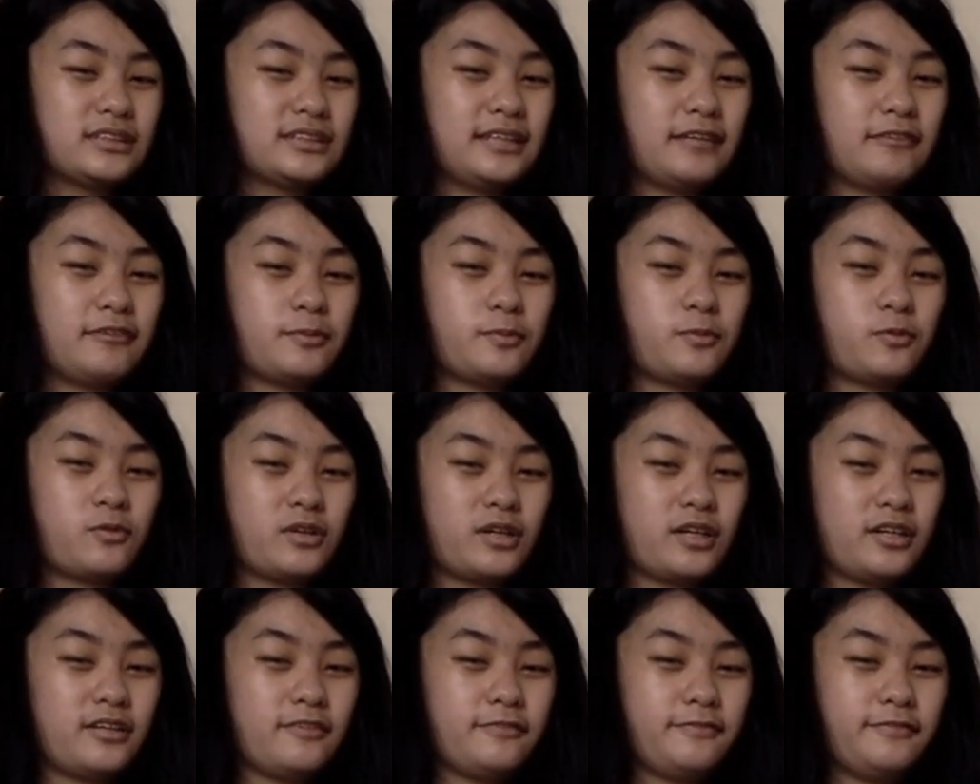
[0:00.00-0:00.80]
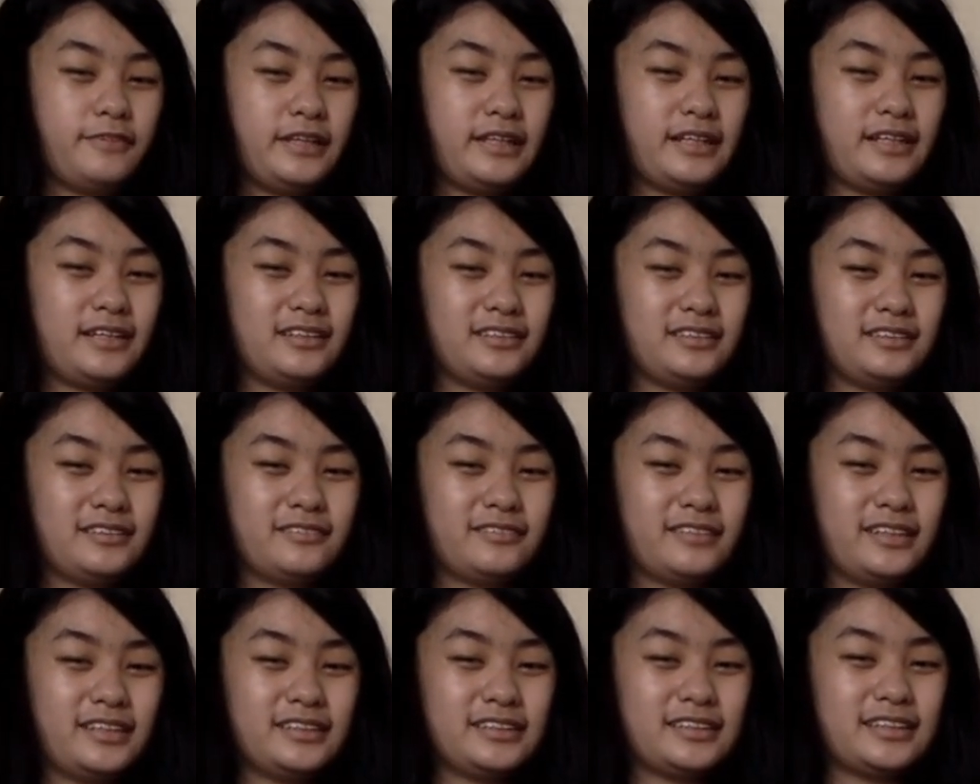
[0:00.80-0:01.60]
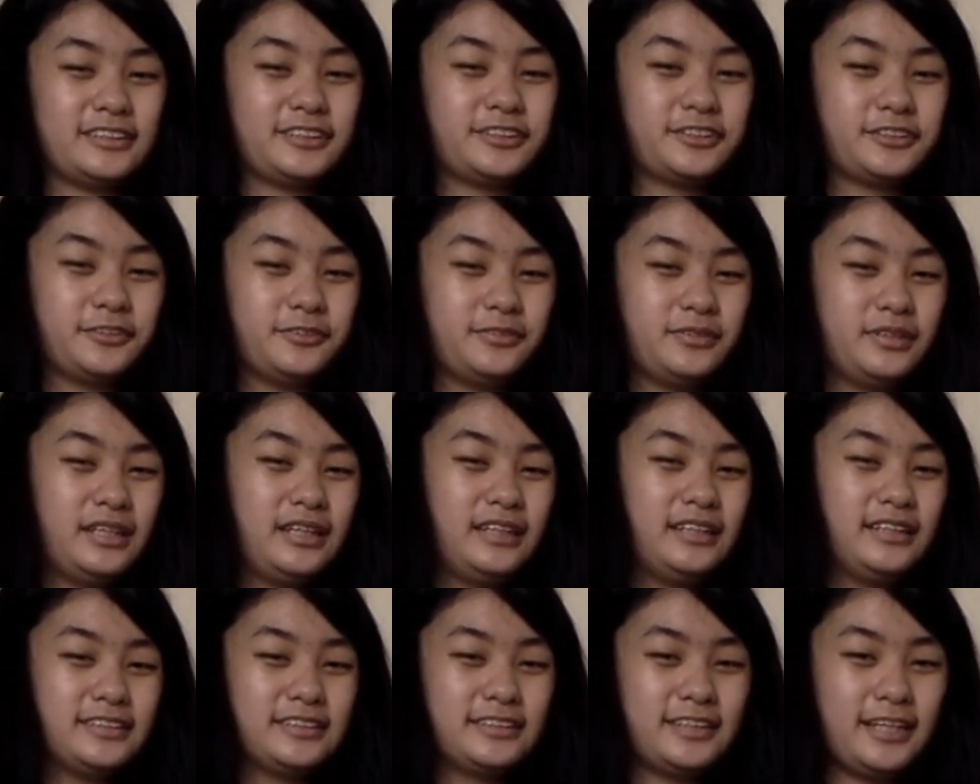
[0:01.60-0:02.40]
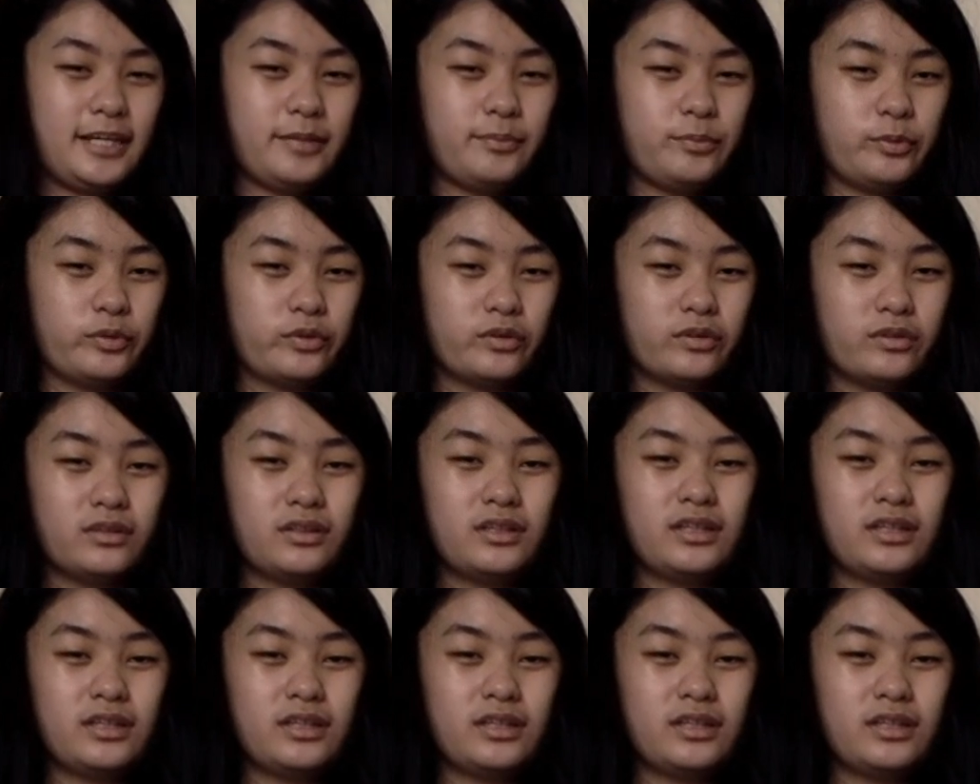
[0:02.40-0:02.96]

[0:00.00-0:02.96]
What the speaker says: that reported the fatality rates as shown in this table.